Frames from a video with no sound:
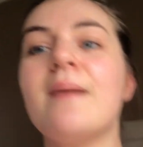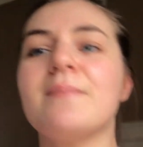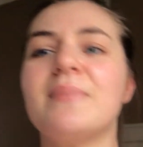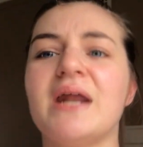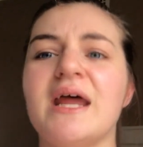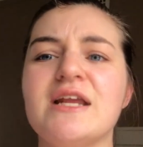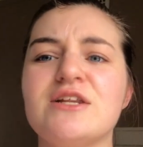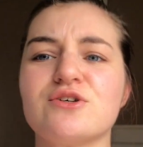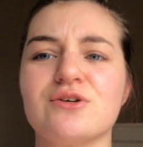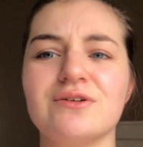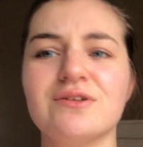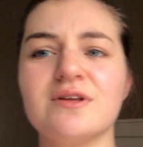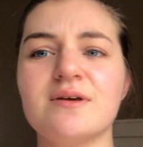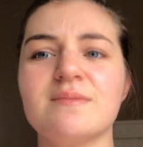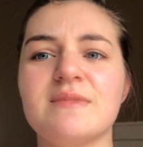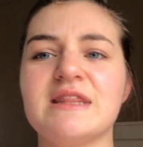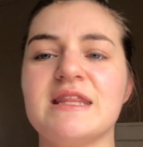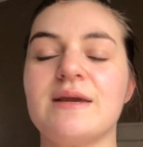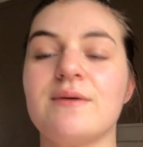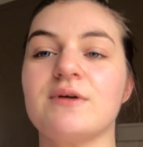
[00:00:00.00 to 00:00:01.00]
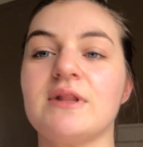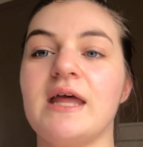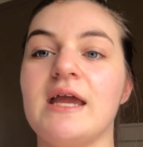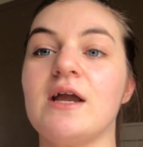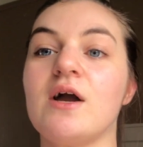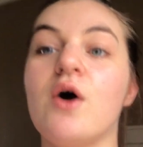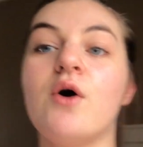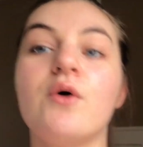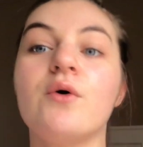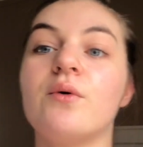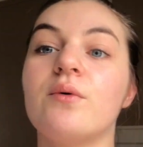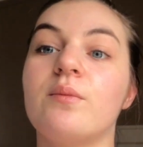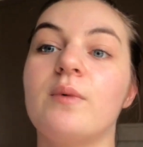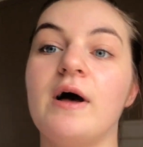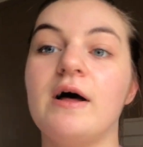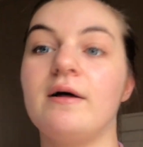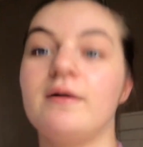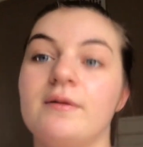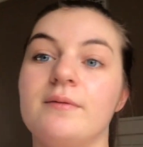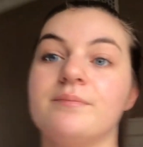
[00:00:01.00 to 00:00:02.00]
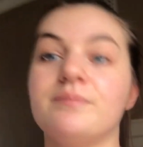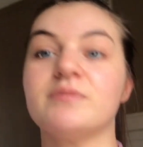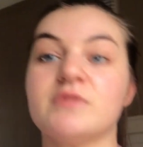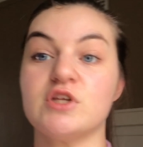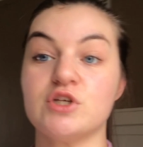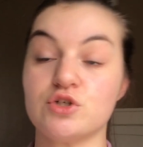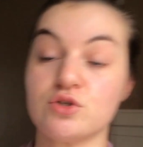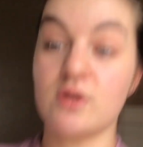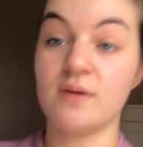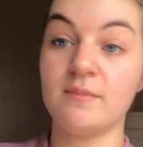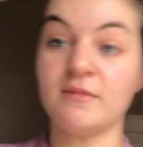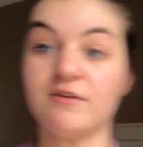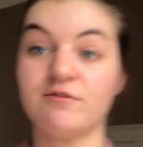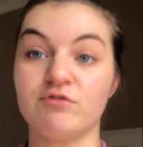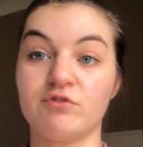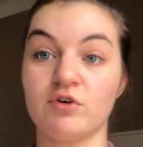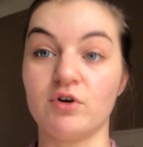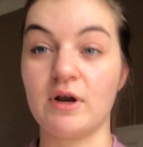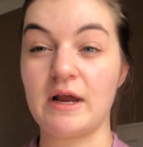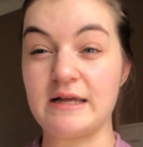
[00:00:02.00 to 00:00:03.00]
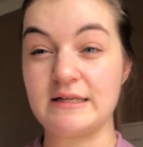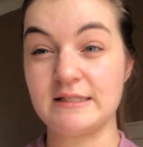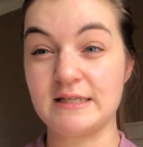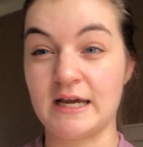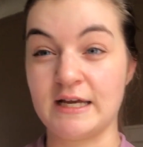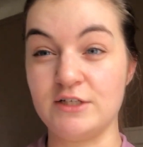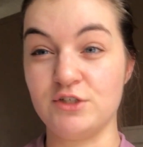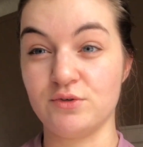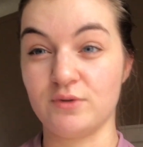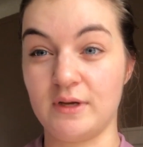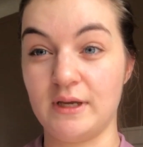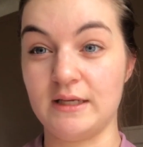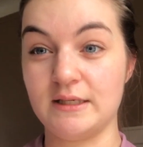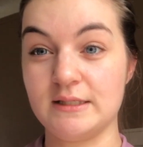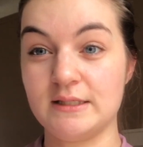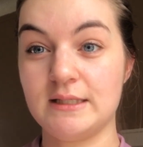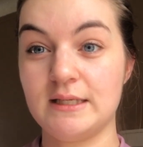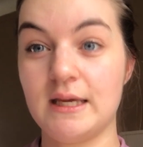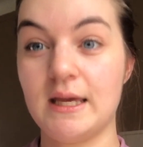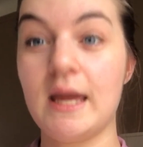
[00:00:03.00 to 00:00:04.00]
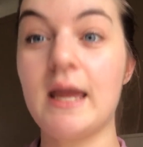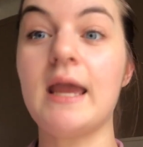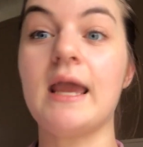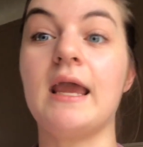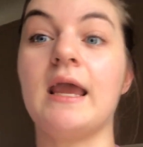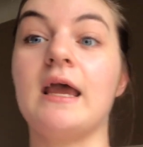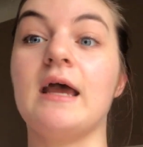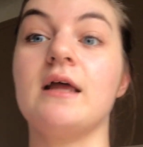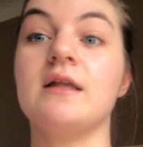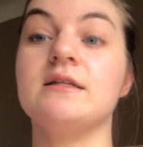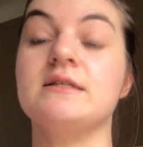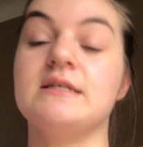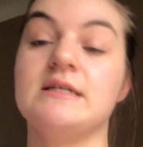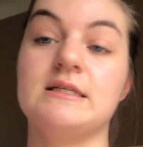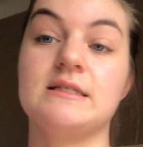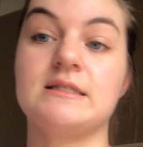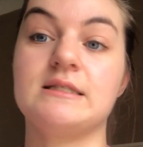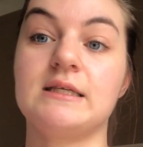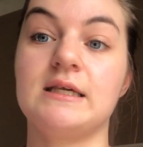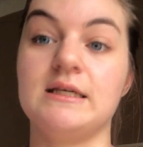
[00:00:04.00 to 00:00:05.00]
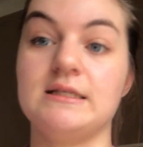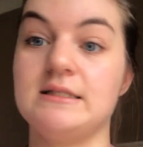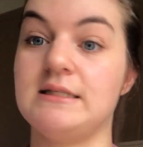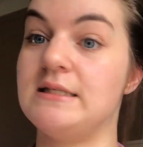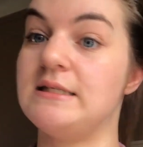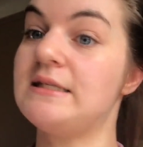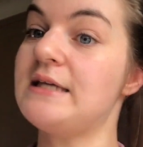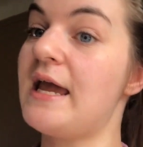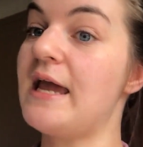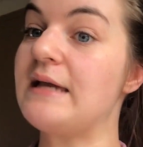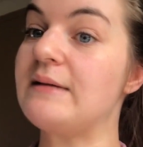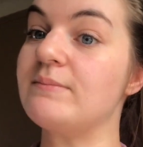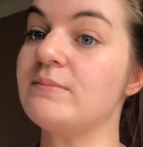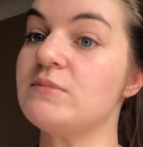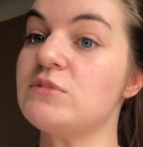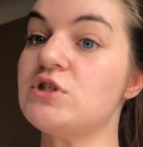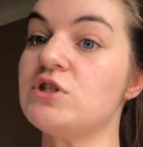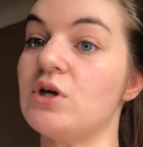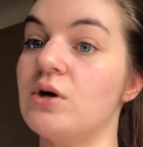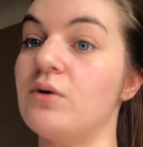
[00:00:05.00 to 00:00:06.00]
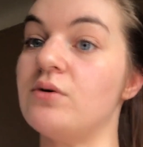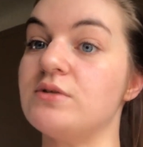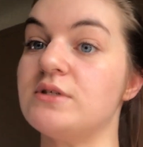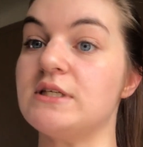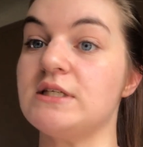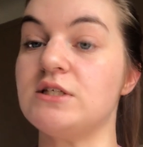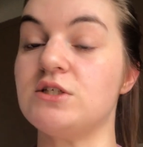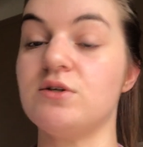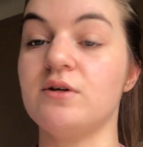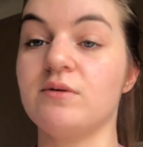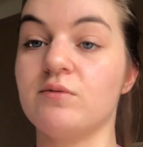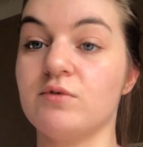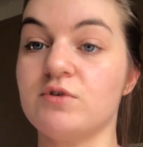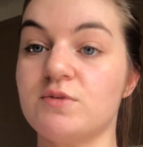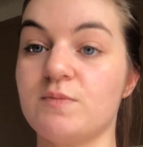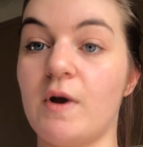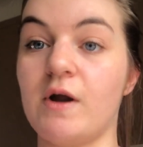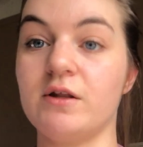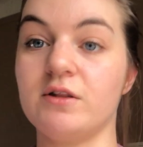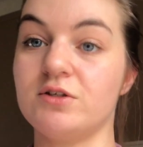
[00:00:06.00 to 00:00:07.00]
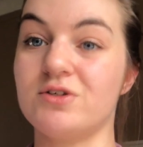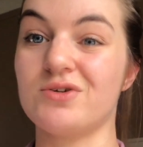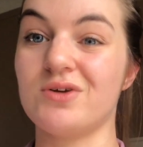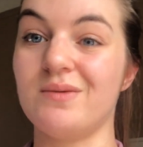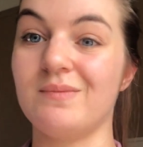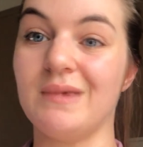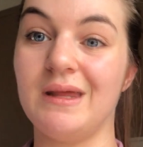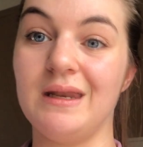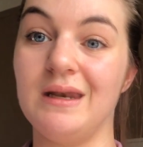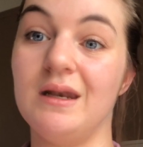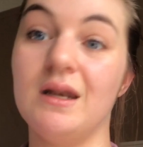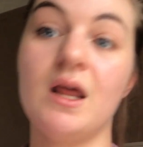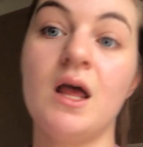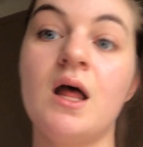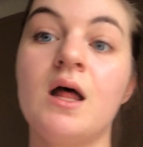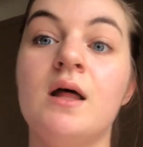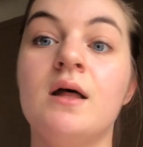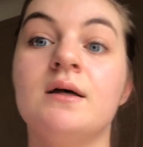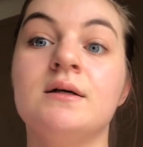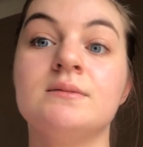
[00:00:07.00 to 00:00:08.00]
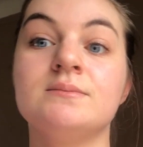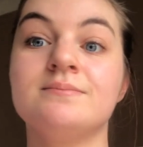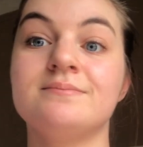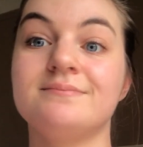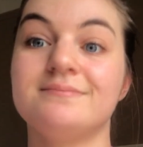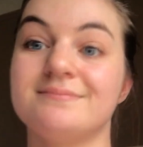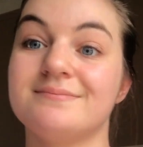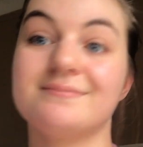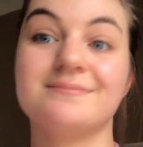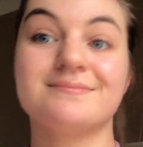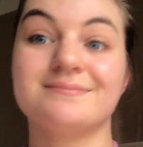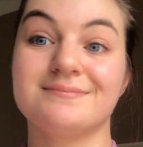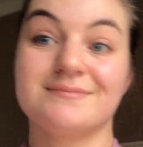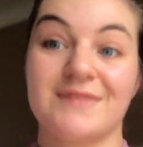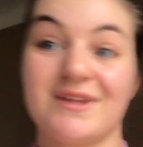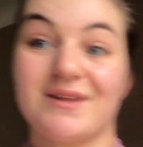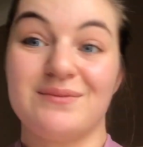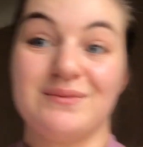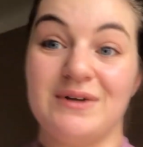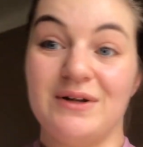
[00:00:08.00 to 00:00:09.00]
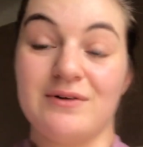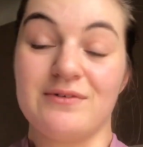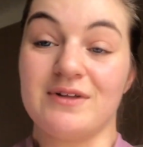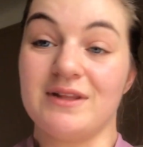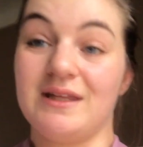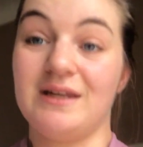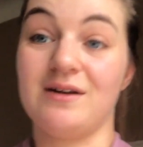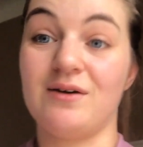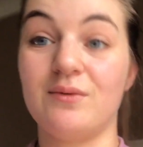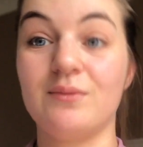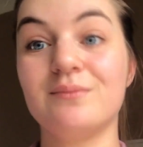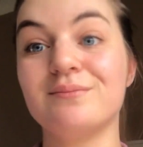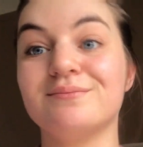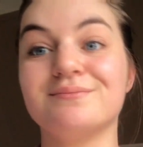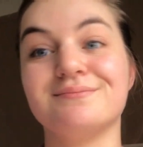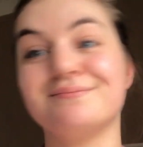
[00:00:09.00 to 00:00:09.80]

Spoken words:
But I told them and they were like, oh, well, the treatment for SI joint and disc is the same, so since you didn't respond to the treatment, we don't really know.